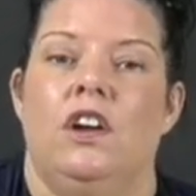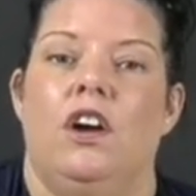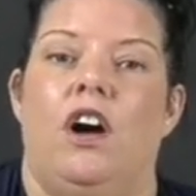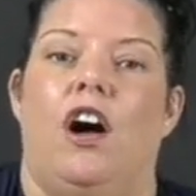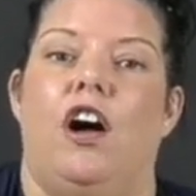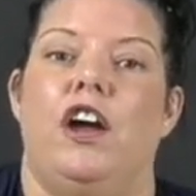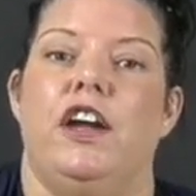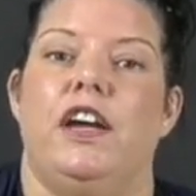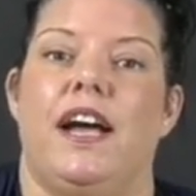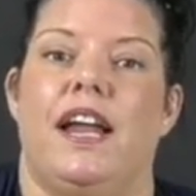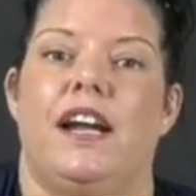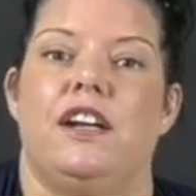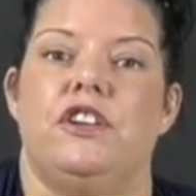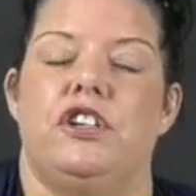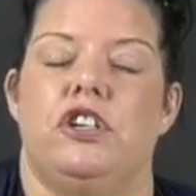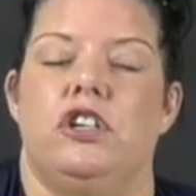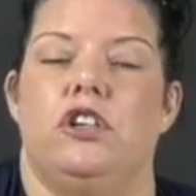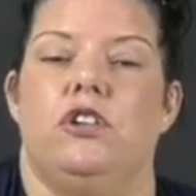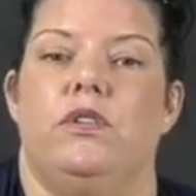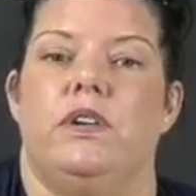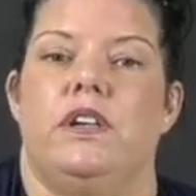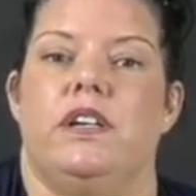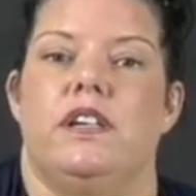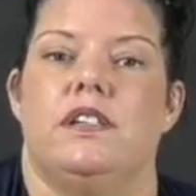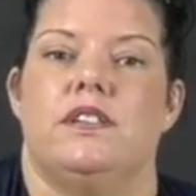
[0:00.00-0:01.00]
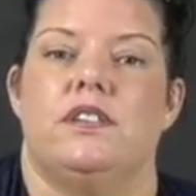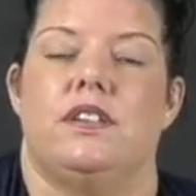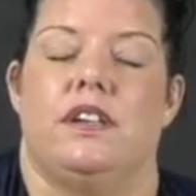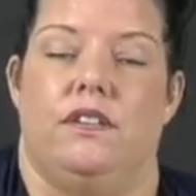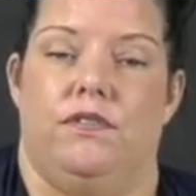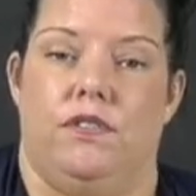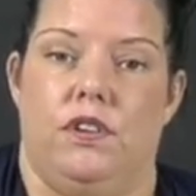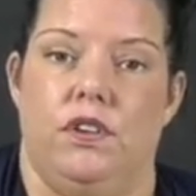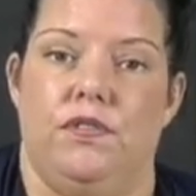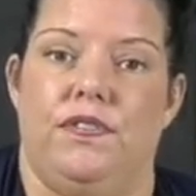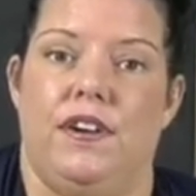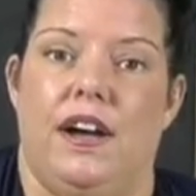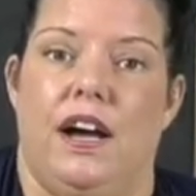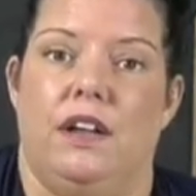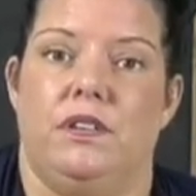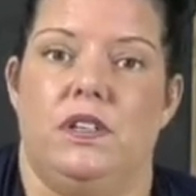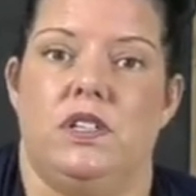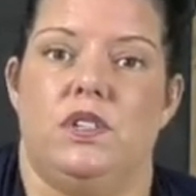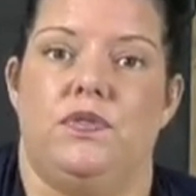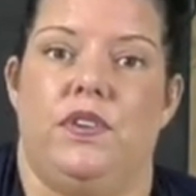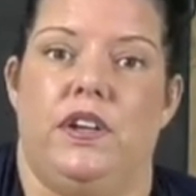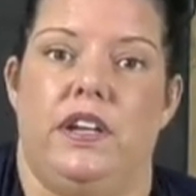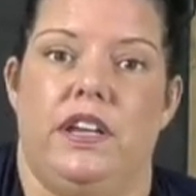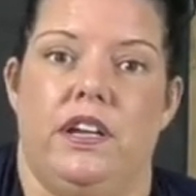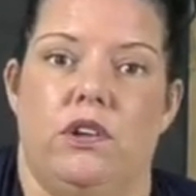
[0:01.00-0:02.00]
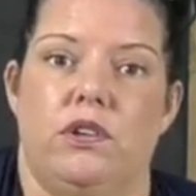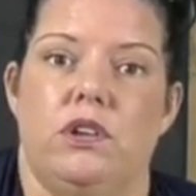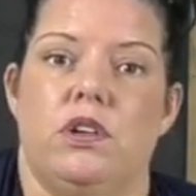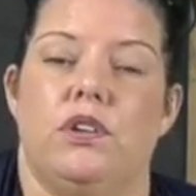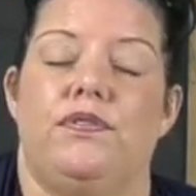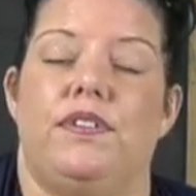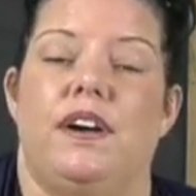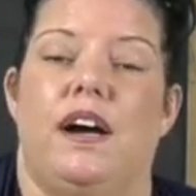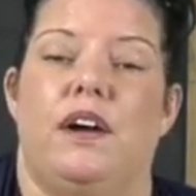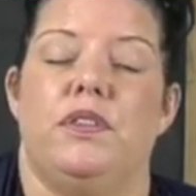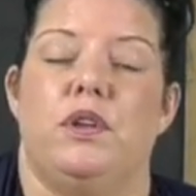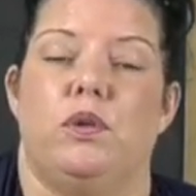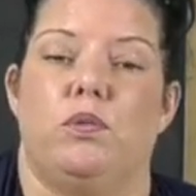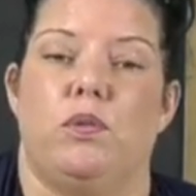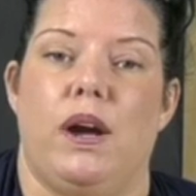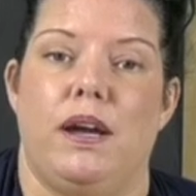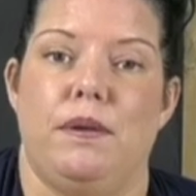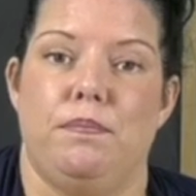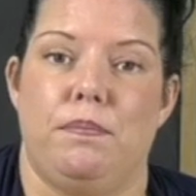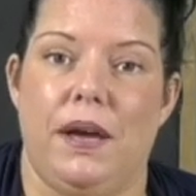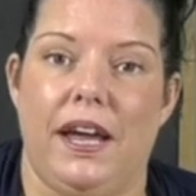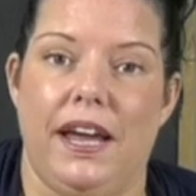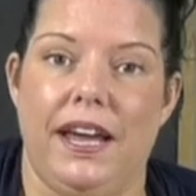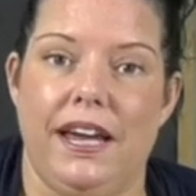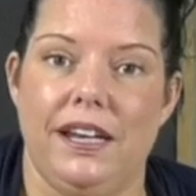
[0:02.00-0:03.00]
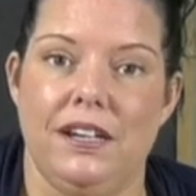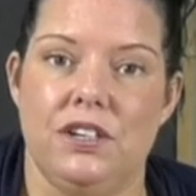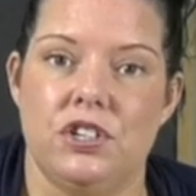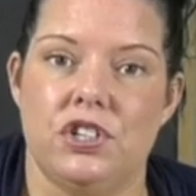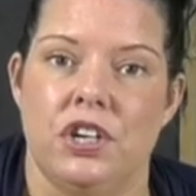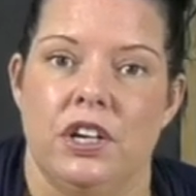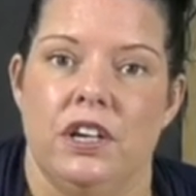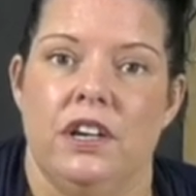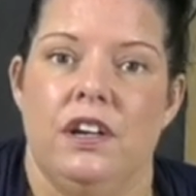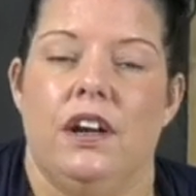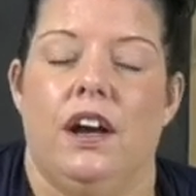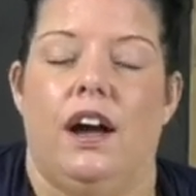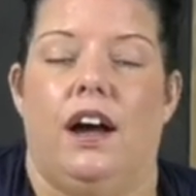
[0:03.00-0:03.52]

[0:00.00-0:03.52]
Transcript: All you got to do is, if you found this video, you found the right page.